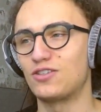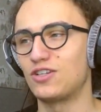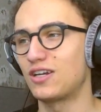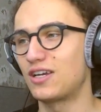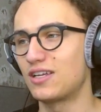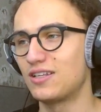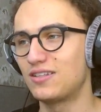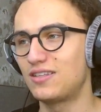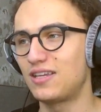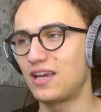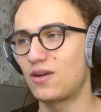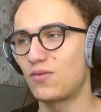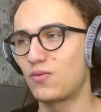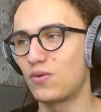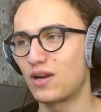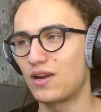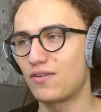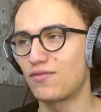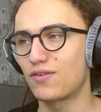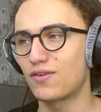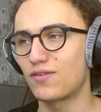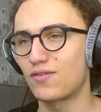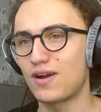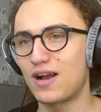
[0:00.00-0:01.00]
You can take
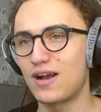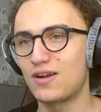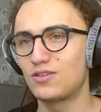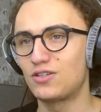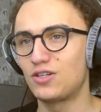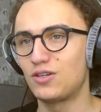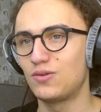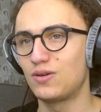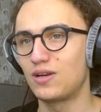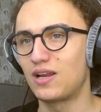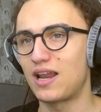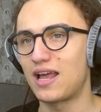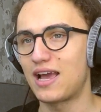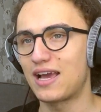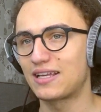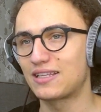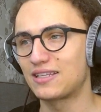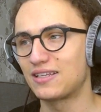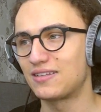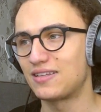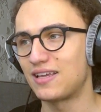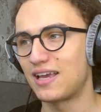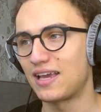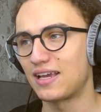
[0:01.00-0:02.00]
whatever route you would like
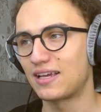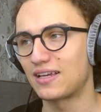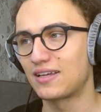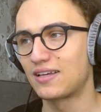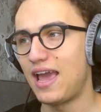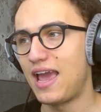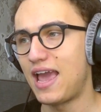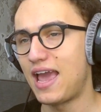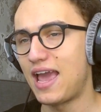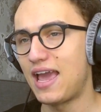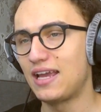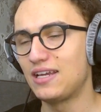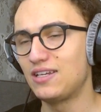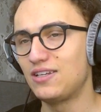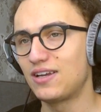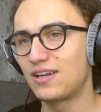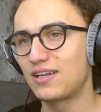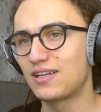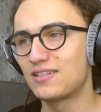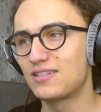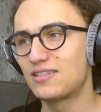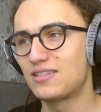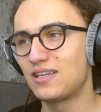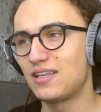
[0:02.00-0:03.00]
to take, and you
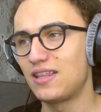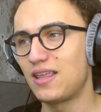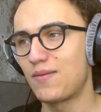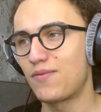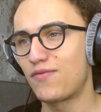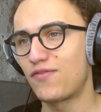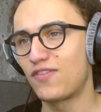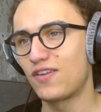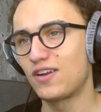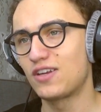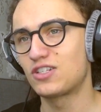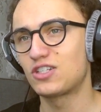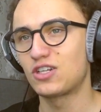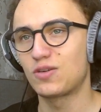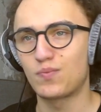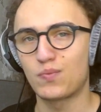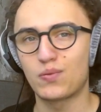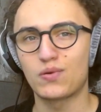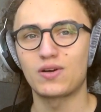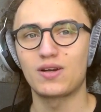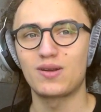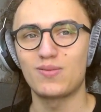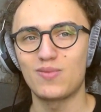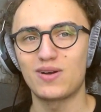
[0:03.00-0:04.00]
can see they finish it
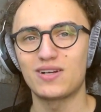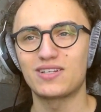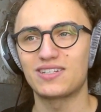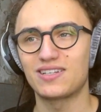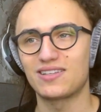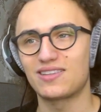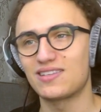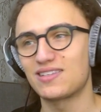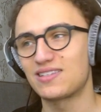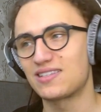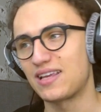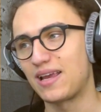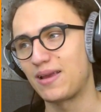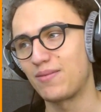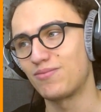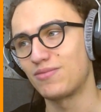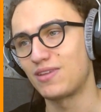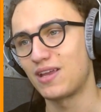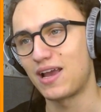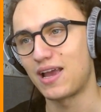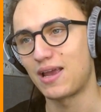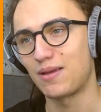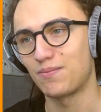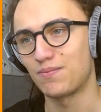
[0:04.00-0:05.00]
pretty much at the same
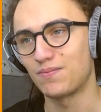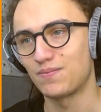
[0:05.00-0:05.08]
time.